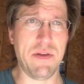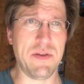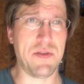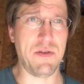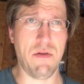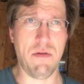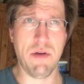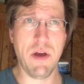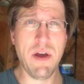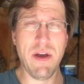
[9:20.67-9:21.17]

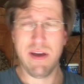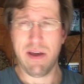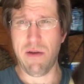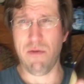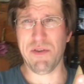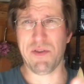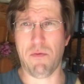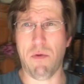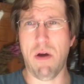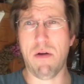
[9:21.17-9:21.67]
So it
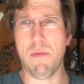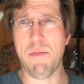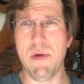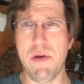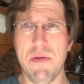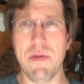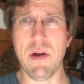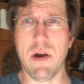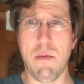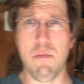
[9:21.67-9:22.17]
was a router
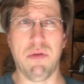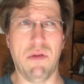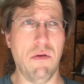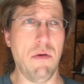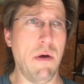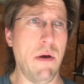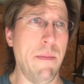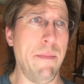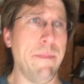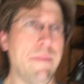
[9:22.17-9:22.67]
bit that I blew
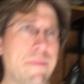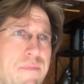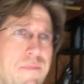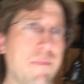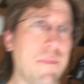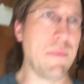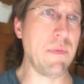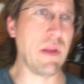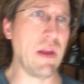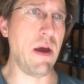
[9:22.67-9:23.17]
up,
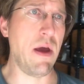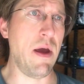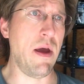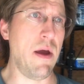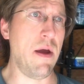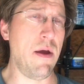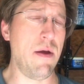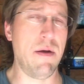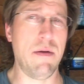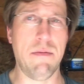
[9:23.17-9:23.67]

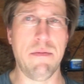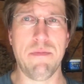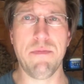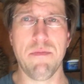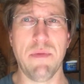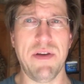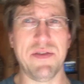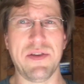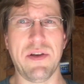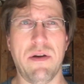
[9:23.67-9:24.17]
and
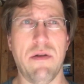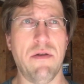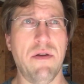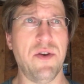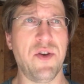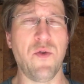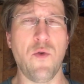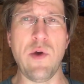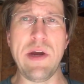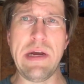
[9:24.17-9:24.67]
I sent out a
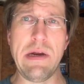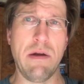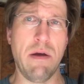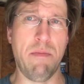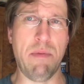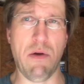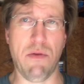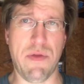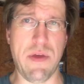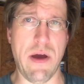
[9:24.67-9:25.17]
tweet
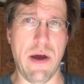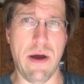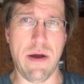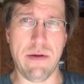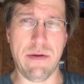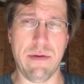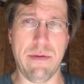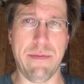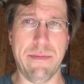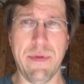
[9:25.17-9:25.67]
about that,
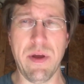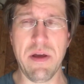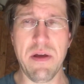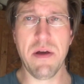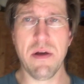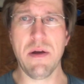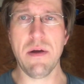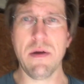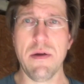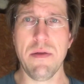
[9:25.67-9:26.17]
and
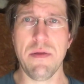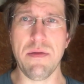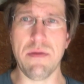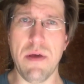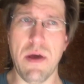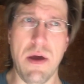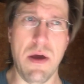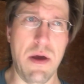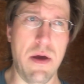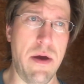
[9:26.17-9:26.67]

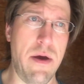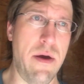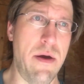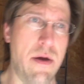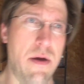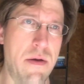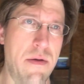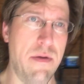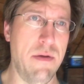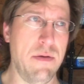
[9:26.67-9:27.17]
they
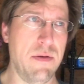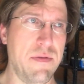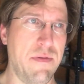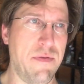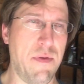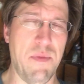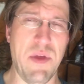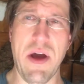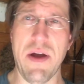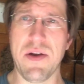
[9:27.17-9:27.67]

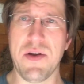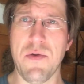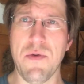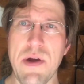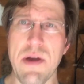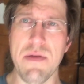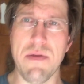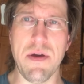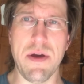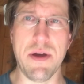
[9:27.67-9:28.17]
from that
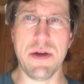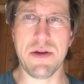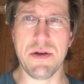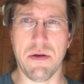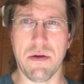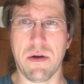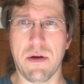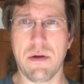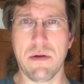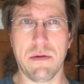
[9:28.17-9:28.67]
tweet they
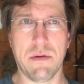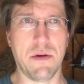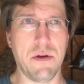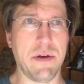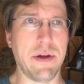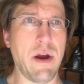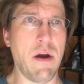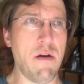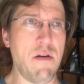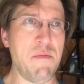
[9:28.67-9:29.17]
took good
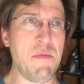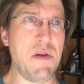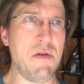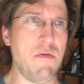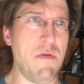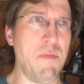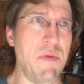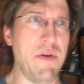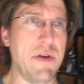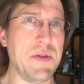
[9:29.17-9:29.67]
care of me and
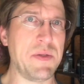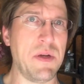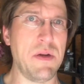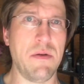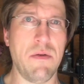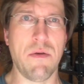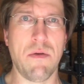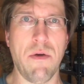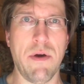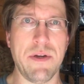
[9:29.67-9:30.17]
replaced it,
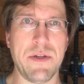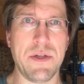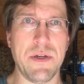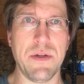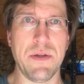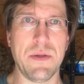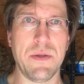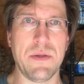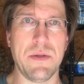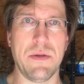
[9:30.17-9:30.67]
no questions.